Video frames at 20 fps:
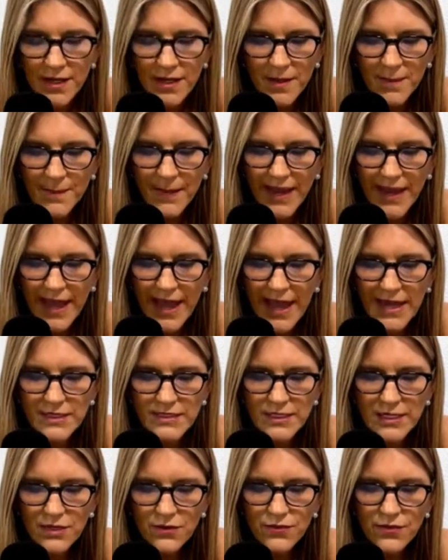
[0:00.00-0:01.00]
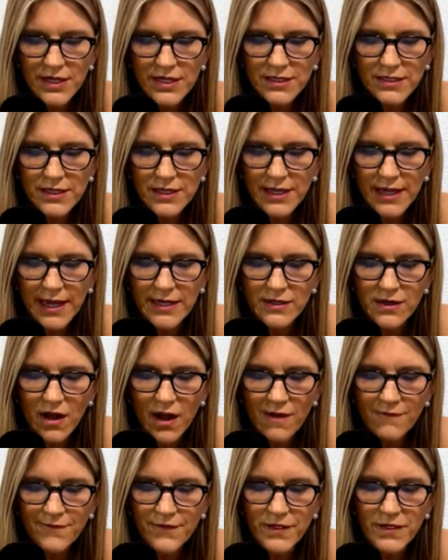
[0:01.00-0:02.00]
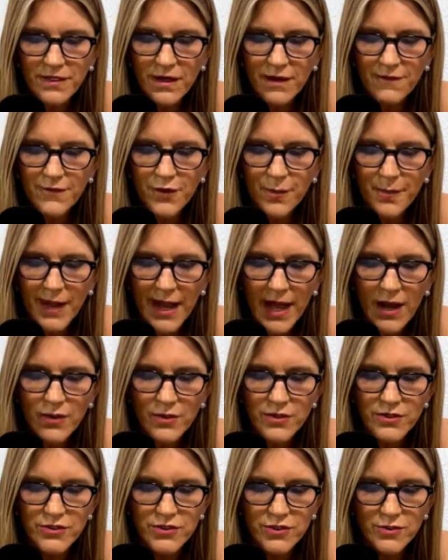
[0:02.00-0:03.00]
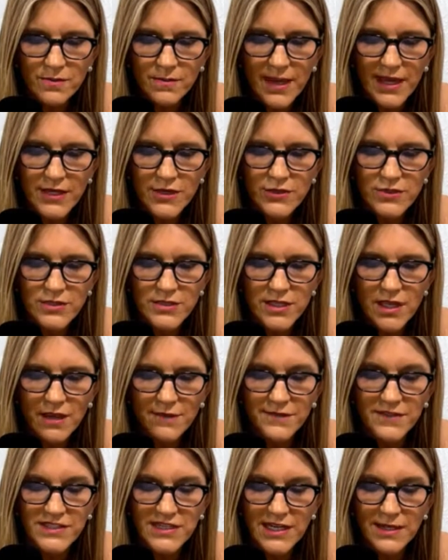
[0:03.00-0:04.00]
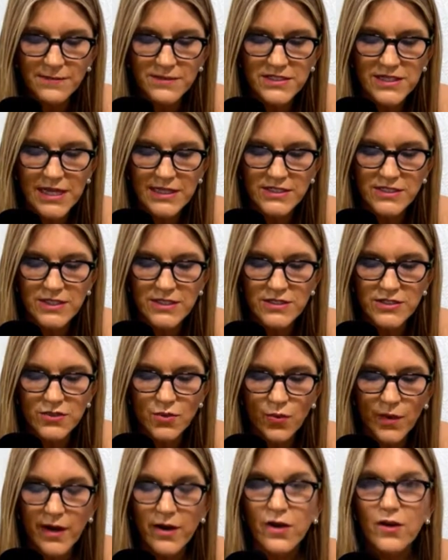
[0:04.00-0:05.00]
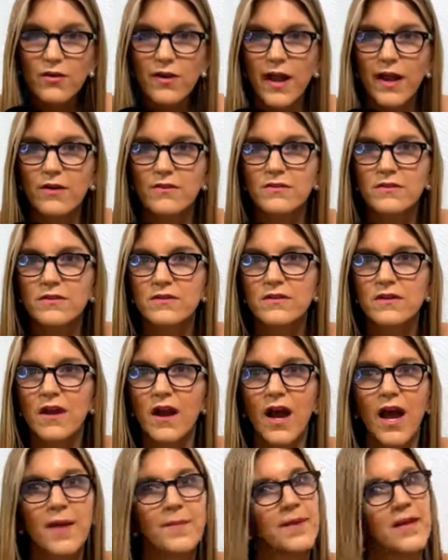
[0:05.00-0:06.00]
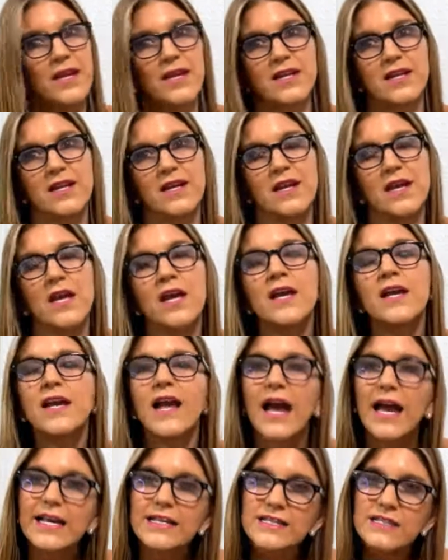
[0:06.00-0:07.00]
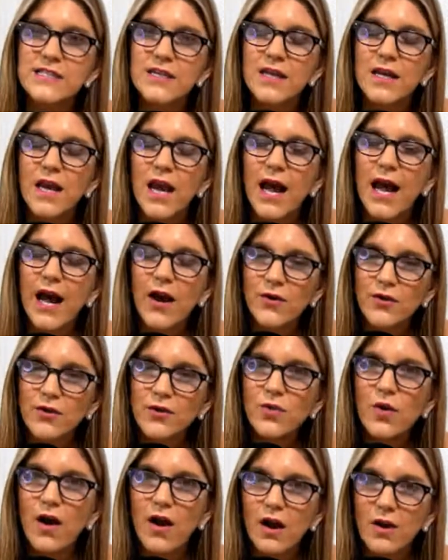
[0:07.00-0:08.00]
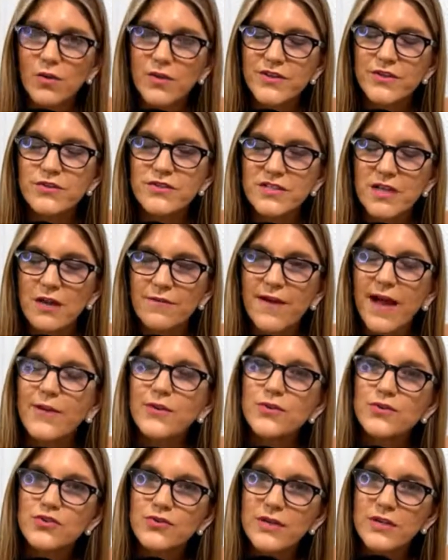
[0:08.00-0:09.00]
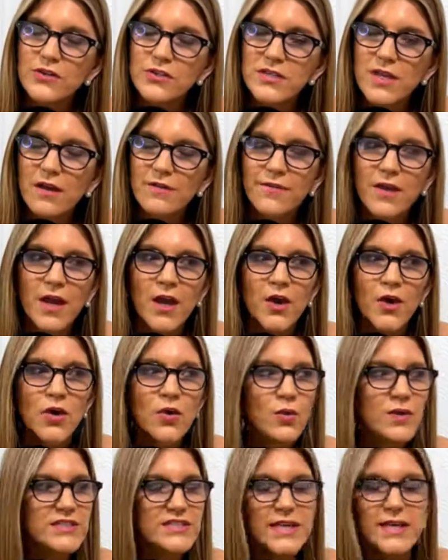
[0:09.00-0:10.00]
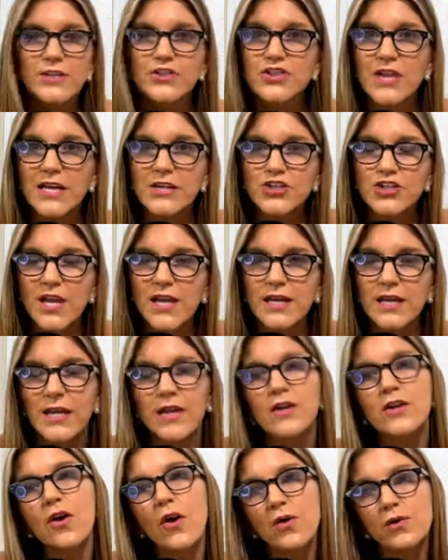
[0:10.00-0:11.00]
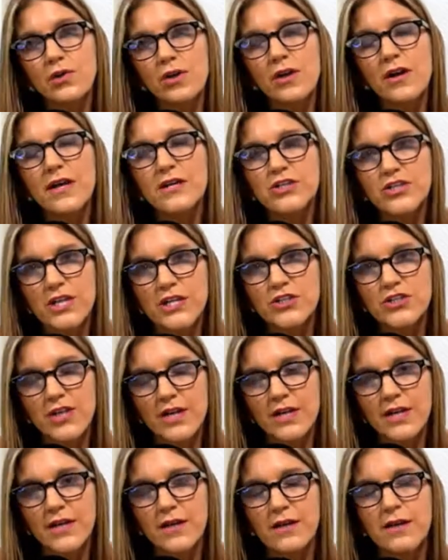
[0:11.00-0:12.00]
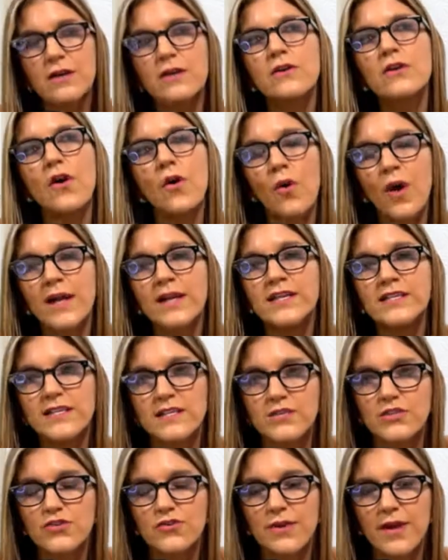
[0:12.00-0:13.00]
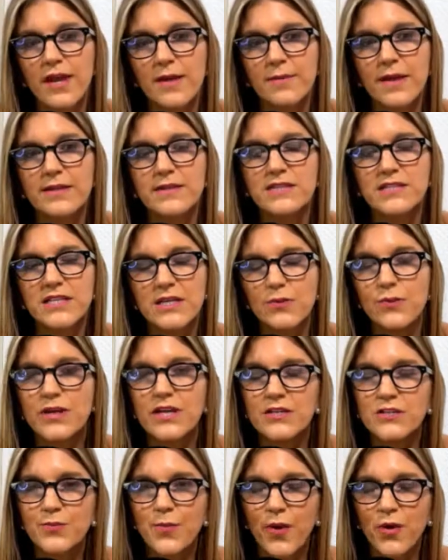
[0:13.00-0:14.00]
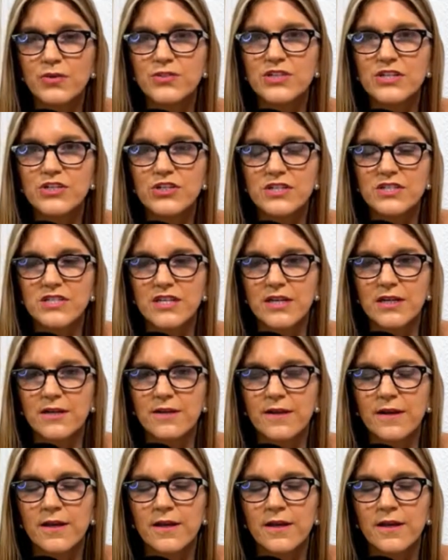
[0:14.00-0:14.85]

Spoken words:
By acting regally and confident of your powers, you make yourself seem destined to wear a crown. I mean, guys, how you are with yourself, how you treat yourself. Who was it? Jay Shetty. Go look on Jay Shetty. Go on his Instagram and see what his post he just did.